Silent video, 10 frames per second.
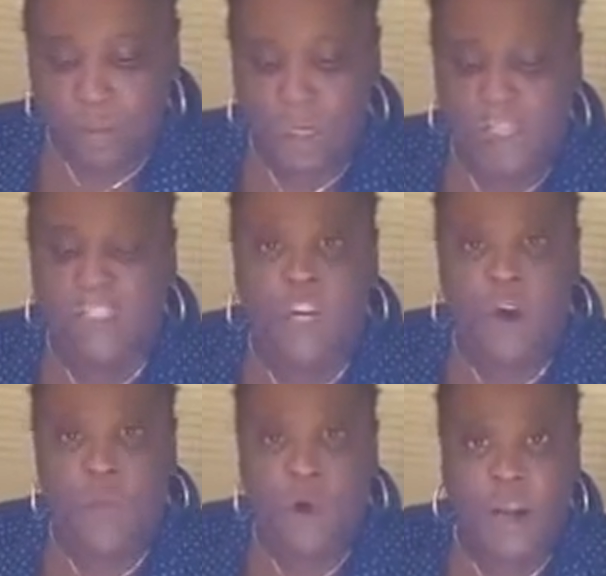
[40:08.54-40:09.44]

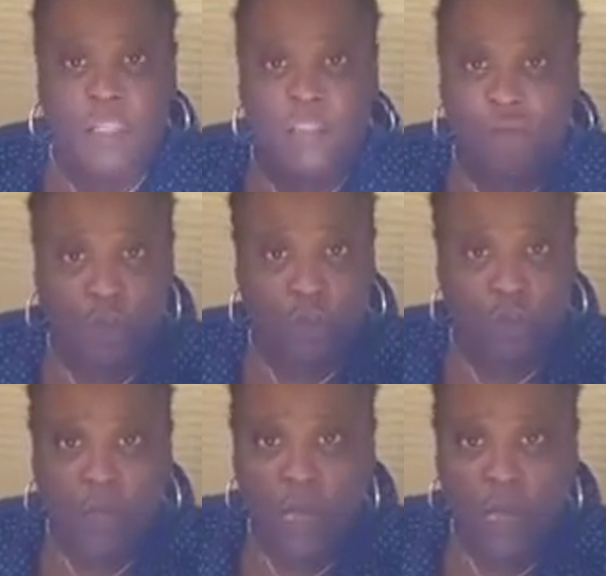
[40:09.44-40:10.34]
distilled water is
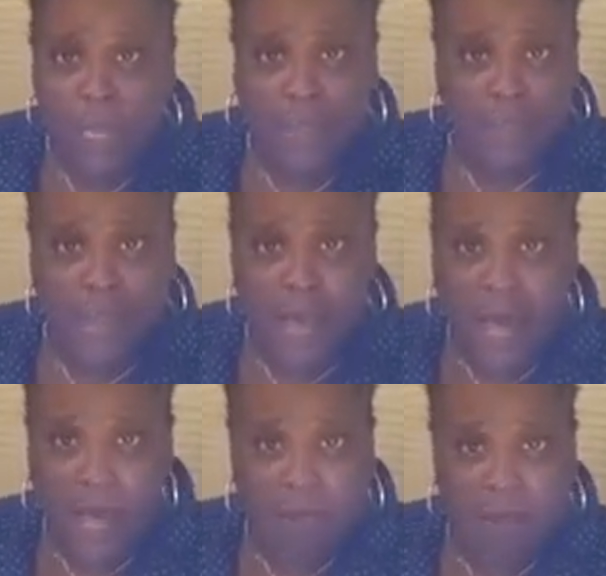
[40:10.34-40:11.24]
neutral. It's
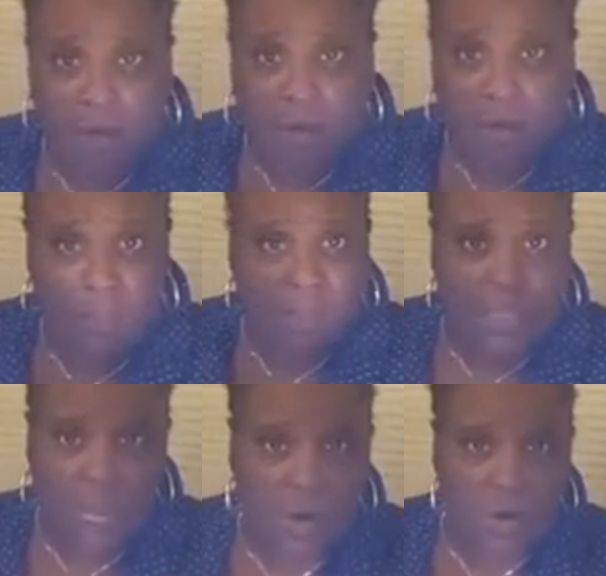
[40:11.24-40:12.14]
not,
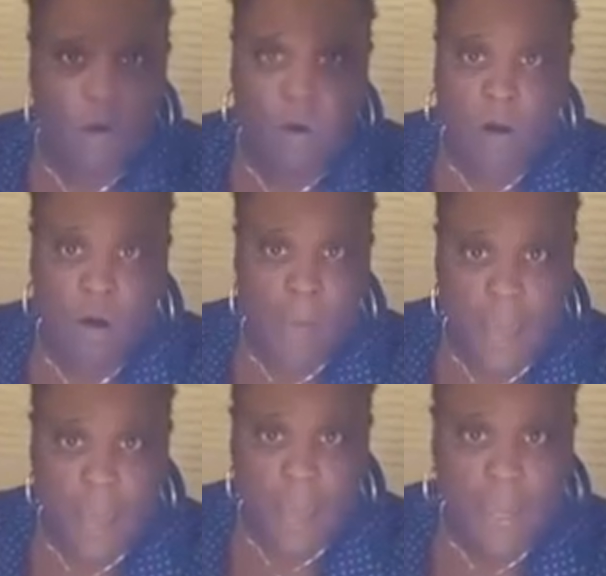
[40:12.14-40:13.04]
acidic or
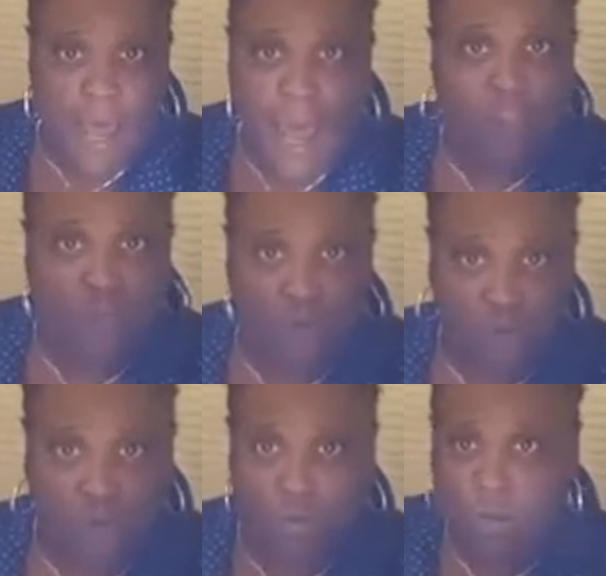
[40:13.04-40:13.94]
alkaline, is
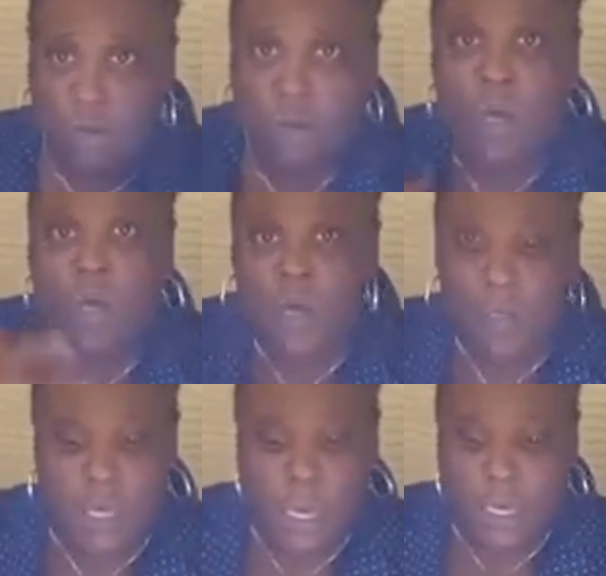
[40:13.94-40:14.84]
neutral. So
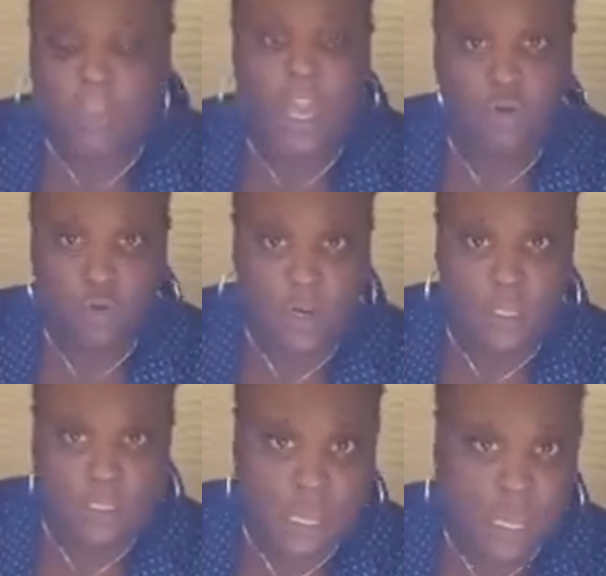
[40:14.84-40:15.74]
anything you want
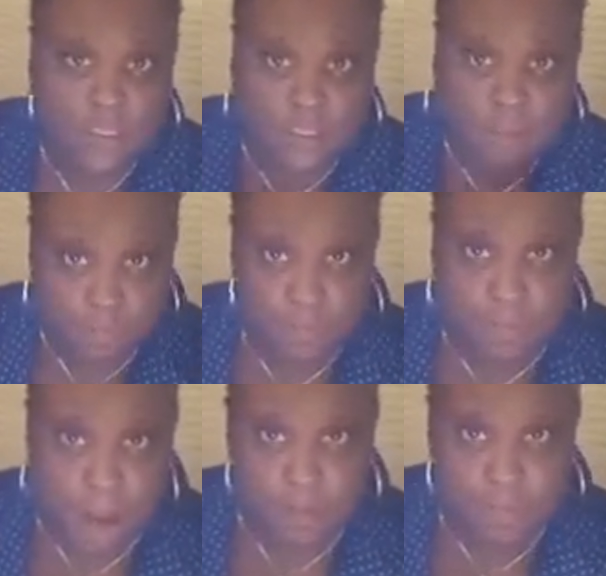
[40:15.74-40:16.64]
to test,
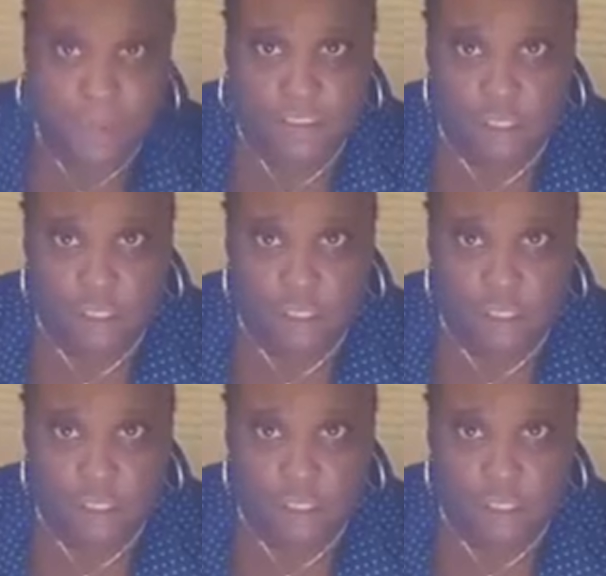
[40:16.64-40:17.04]
probably best to